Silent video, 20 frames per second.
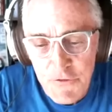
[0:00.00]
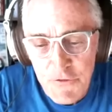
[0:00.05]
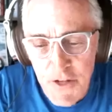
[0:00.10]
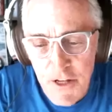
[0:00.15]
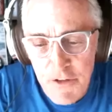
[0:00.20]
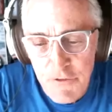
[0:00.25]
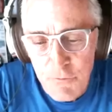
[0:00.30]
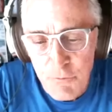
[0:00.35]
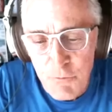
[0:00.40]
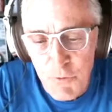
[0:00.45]

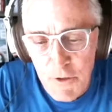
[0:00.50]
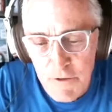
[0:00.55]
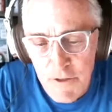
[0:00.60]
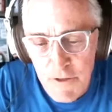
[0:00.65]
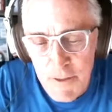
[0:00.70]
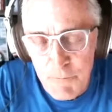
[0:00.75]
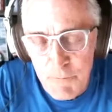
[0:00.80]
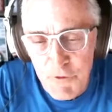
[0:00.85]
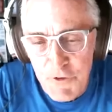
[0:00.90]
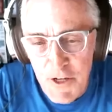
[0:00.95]
that's what
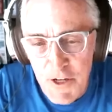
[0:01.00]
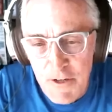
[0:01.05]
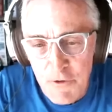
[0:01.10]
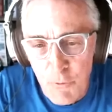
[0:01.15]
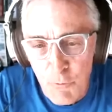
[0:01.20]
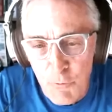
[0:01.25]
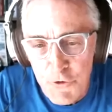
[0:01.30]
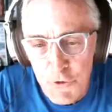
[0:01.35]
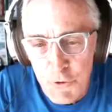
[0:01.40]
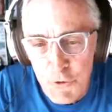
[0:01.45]
comes down
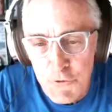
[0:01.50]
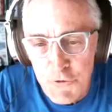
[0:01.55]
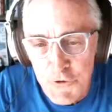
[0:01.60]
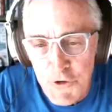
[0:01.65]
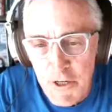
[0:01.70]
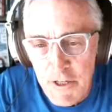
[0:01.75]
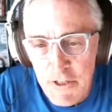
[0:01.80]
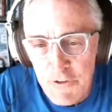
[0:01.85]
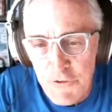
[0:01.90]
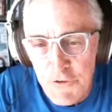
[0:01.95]
to do you
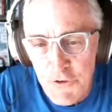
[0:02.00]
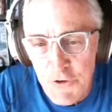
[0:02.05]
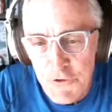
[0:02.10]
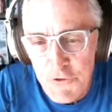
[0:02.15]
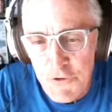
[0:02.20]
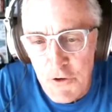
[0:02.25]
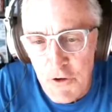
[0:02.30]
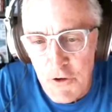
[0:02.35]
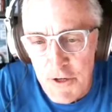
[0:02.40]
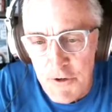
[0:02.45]
train
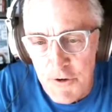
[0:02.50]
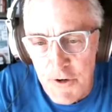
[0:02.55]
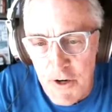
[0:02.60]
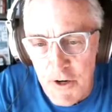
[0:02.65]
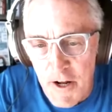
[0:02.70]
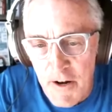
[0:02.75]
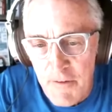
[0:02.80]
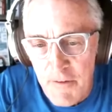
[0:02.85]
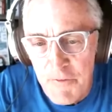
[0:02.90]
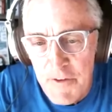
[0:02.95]
consistently or
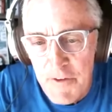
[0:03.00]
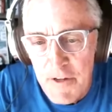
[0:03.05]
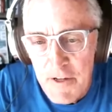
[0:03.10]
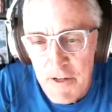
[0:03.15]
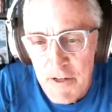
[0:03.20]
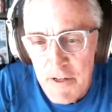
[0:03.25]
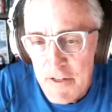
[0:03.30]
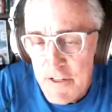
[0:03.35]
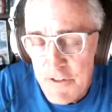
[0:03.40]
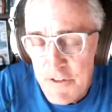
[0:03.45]
not.
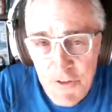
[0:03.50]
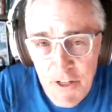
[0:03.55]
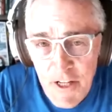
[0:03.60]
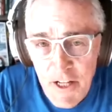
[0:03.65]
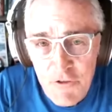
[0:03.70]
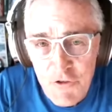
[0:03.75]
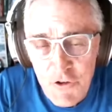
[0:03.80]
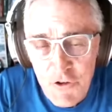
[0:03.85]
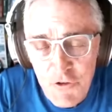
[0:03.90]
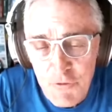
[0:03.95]
It's
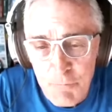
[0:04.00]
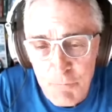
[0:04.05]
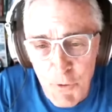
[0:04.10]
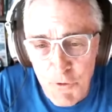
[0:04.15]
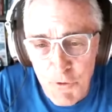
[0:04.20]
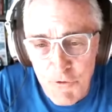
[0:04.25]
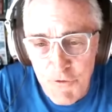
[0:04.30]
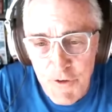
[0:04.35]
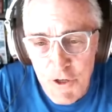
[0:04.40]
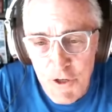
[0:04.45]
not just
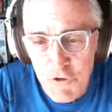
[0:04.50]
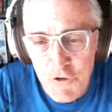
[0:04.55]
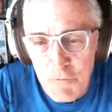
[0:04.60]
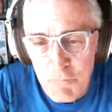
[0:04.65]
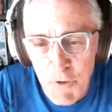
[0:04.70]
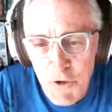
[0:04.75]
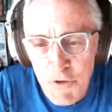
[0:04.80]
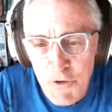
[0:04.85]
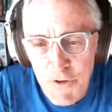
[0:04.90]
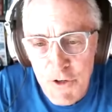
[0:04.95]
motivation.
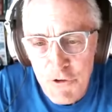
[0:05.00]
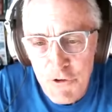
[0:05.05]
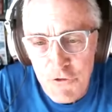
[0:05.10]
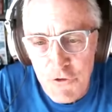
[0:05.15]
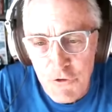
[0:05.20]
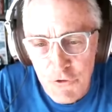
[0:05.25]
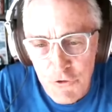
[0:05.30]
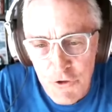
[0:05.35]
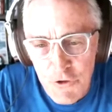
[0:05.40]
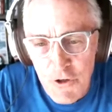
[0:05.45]
Motivation
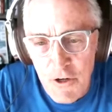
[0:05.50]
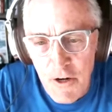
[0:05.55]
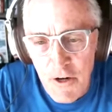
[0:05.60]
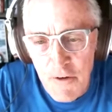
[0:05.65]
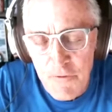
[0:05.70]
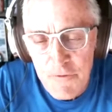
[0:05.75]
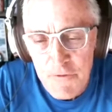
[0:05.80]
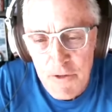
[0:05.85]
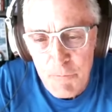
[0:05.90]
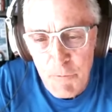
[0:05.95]
is
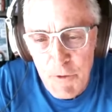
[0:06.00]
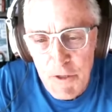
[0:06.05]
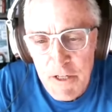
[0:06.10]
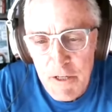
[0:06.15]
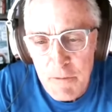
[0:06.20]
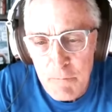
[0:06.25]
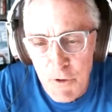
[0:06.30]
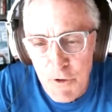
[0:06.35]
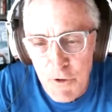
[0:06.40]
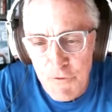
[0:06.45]
good, and we
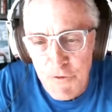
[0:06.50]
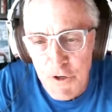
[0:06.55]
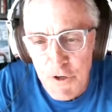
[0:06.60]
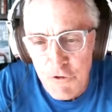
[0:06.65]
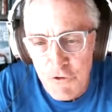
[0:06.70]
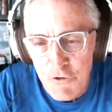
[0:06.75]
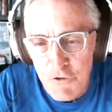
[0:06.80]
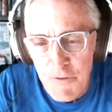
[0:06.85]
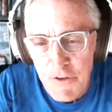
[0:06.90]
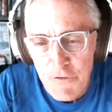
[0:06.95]
need
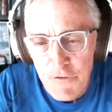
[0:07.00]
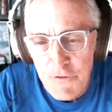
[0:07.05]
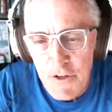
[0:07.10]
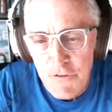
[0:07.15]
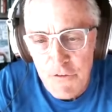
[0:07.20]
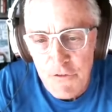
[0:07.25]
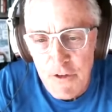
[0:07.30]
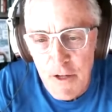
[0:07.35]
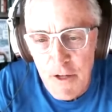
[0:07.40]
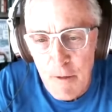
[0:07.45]
motivation. That's
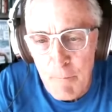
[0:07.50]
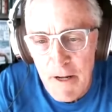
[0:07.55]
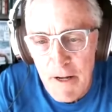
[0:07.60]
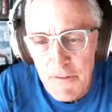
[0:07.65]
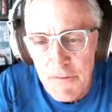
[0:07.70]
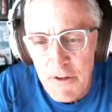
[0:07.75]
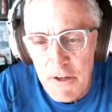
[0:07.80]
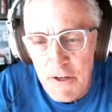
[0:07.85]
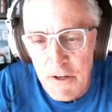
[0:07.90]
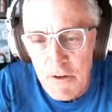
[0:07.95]
that's not a
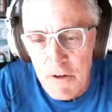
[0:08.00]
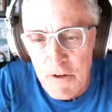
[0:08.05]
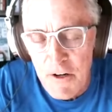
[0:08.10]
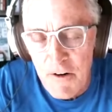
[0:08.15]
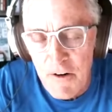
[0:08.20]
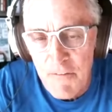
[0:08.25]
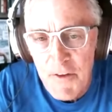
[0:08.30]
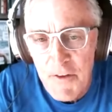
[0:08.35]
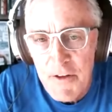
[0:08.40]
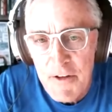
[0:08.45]
bad thing at
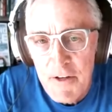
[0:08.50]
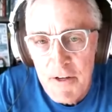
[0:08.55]
all.